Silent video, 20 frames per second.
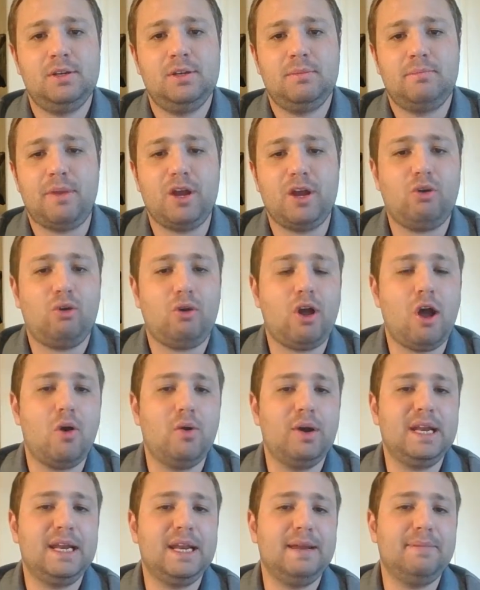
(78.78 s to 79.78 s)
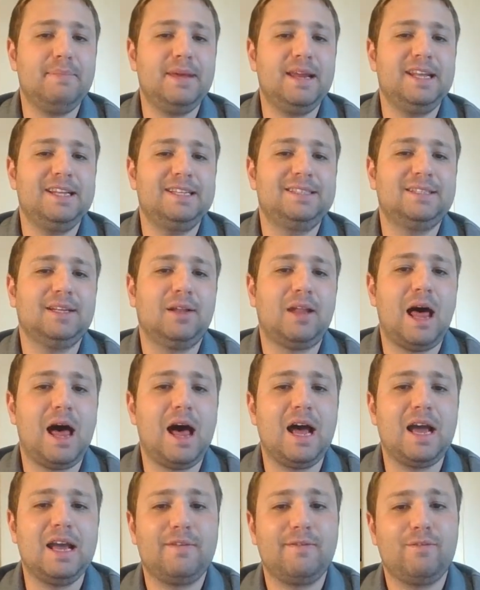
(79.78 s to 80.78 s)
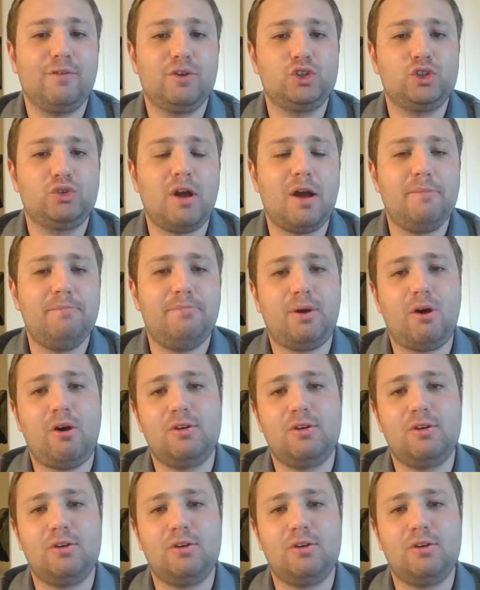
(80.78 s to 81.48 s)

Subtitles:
Michael Cohen admitted to lying for Trump,